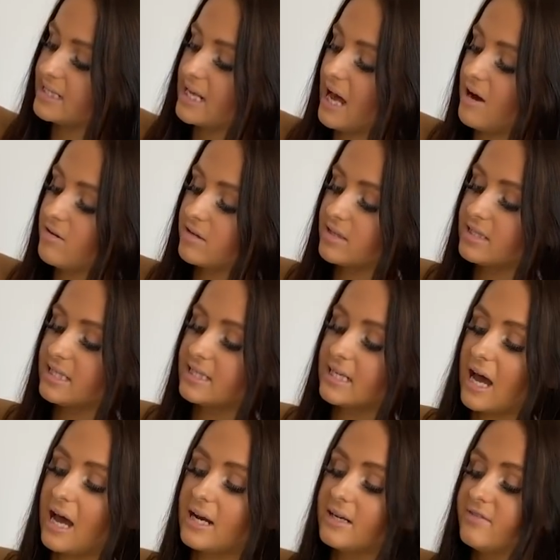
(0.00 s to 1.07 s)
out because this
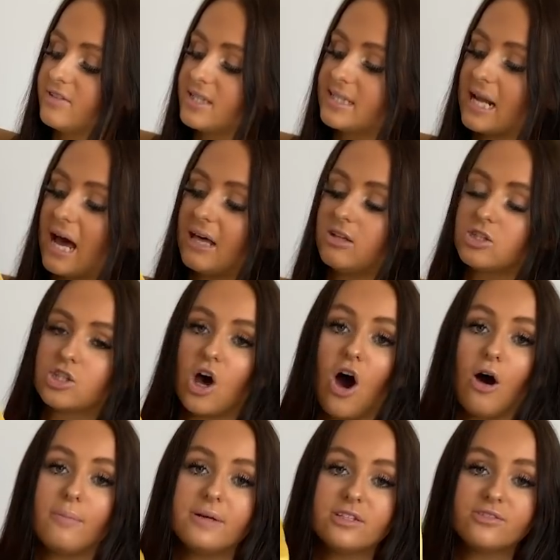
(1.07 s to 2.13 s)
kind of style
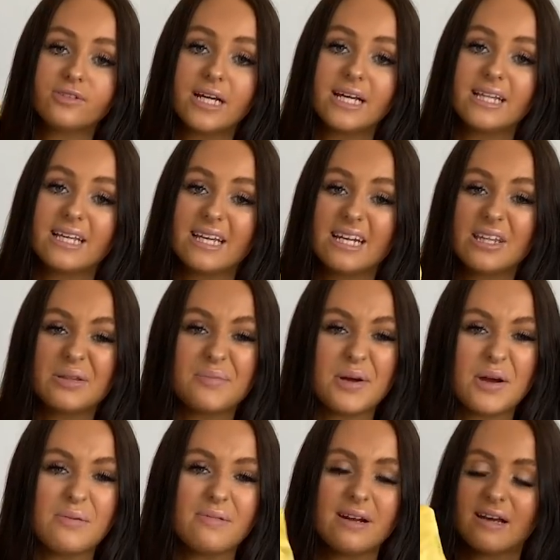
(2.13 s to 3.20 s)
top is really in at the
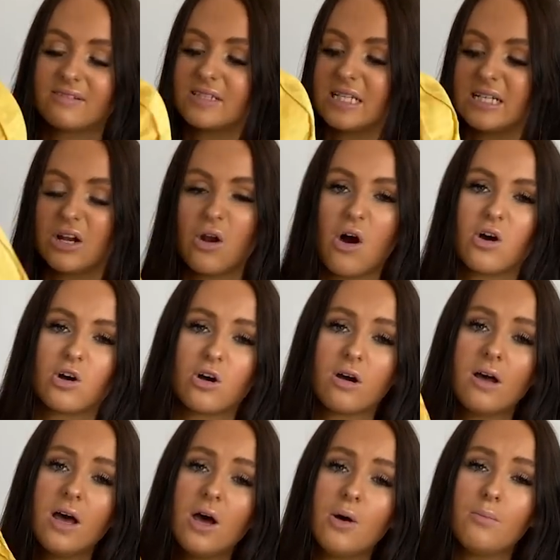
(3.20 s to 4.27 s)
moment. I've seen a lot of
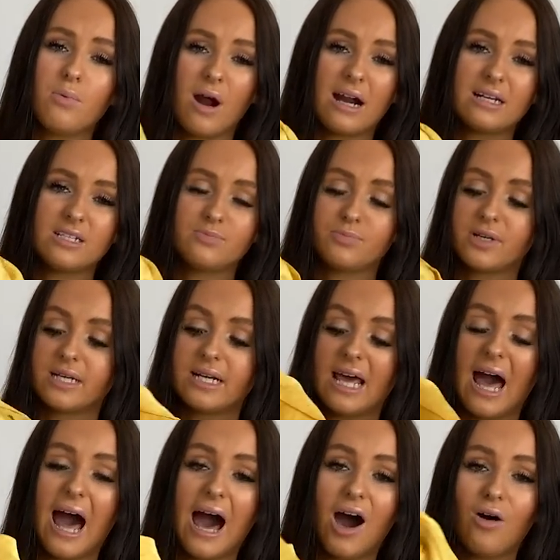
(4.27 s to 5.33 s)
brands bringing it
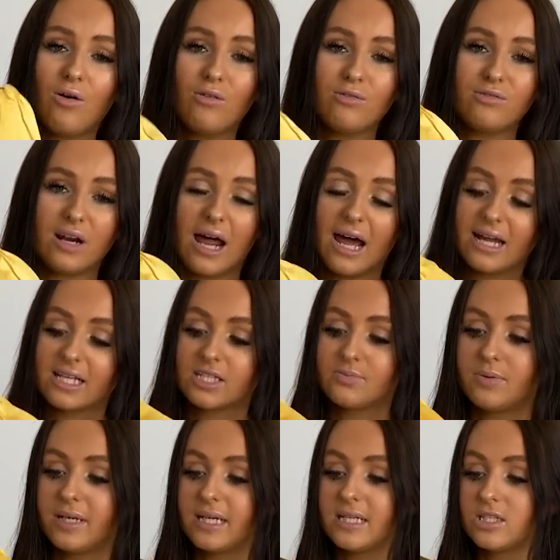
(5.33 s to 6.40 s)
out for like
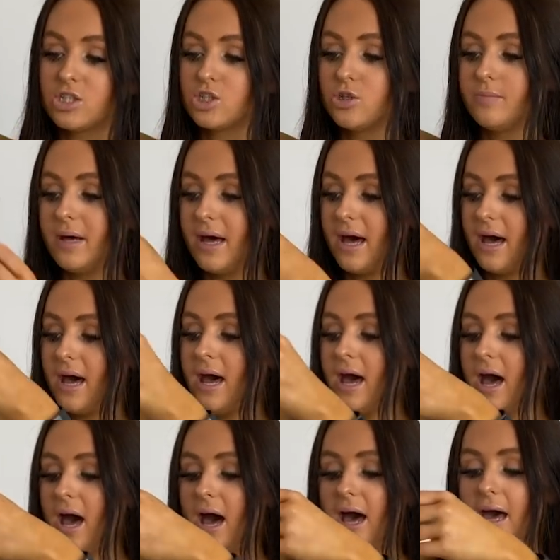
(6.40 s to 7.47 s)
spring and summer.
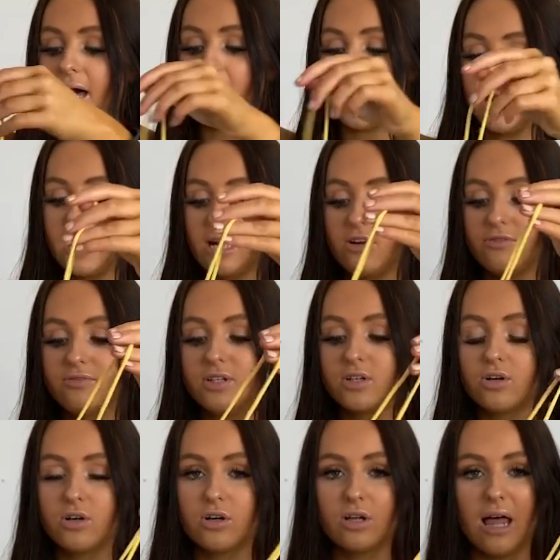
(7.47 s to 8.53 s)
And I love the
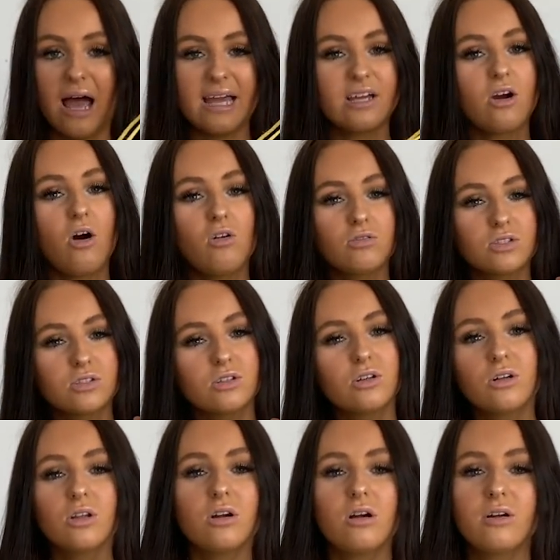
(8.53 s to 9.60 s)
like golden
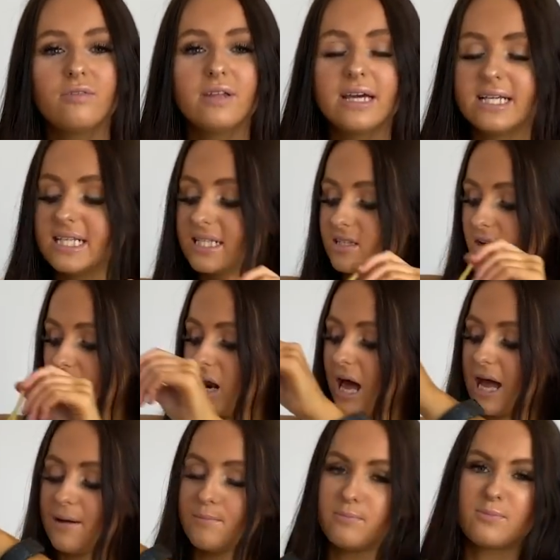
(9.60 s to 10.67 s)
colour of this. It's not
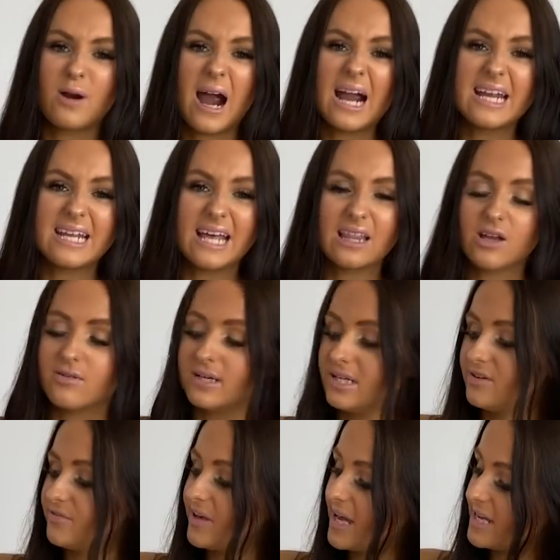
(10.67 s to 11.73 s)
like bright yellow in
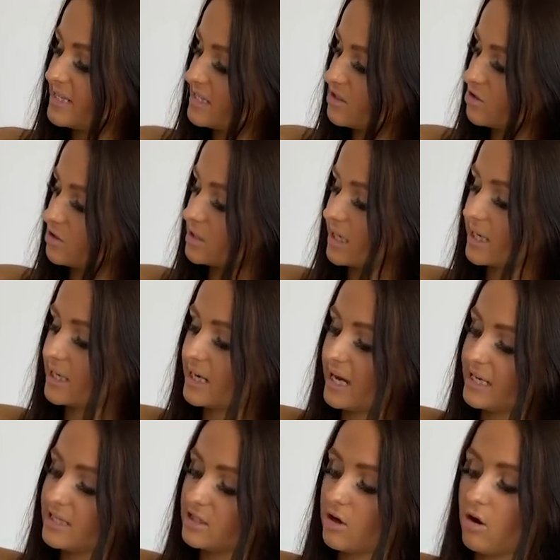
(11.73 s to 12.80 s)
your face, it's just like a
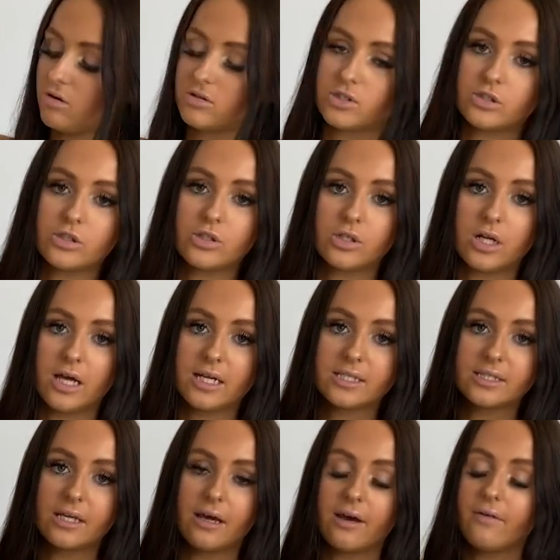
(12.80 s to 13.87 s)
nice golden colour.
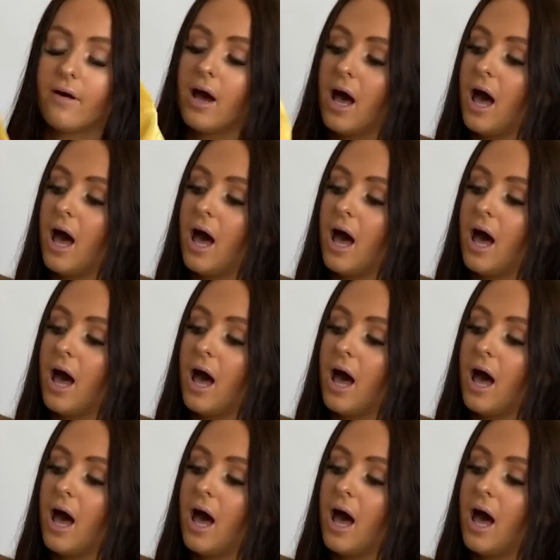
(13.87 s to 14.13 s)
So